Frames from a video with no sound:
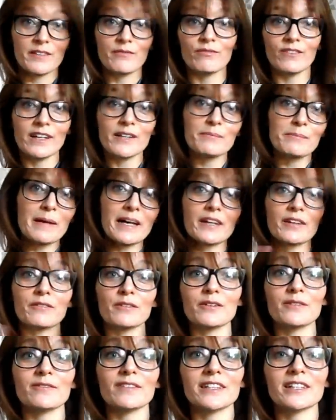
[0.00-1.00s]
then flicked back
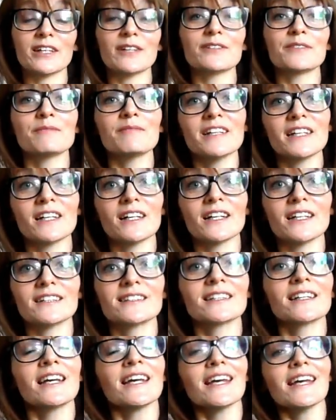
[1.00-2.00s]
through the videos and
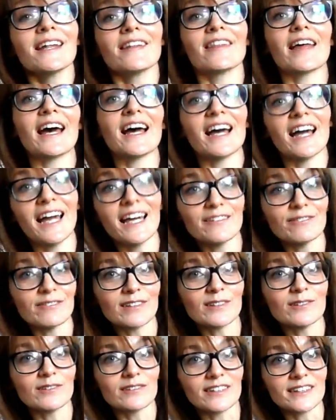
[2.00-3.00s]
realised that I hadn't
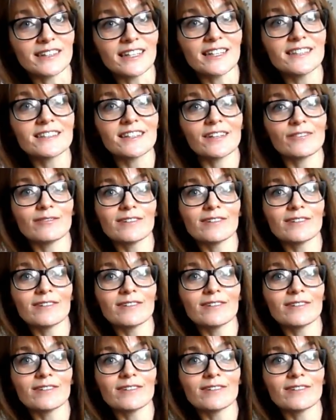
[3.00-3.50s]
recorded this.